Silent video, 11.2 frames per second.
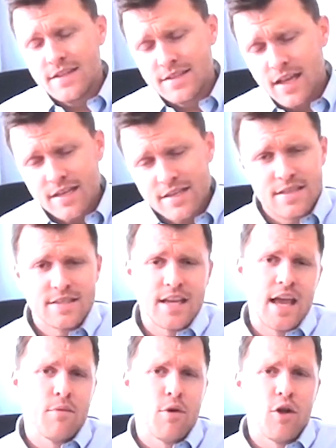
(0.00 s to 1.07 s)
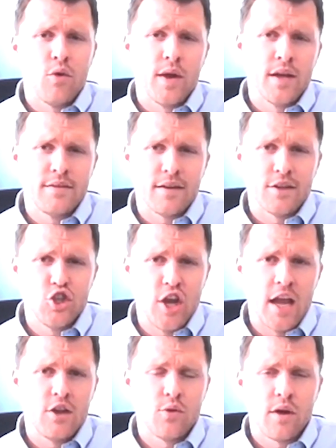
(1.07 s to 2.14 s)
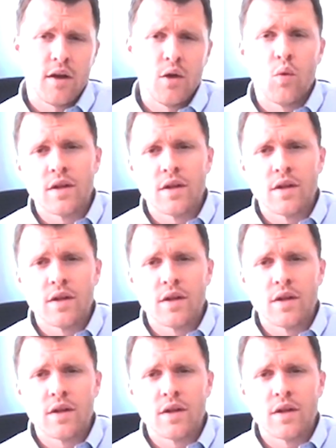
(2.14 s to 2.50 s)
That stays the same all the way until January.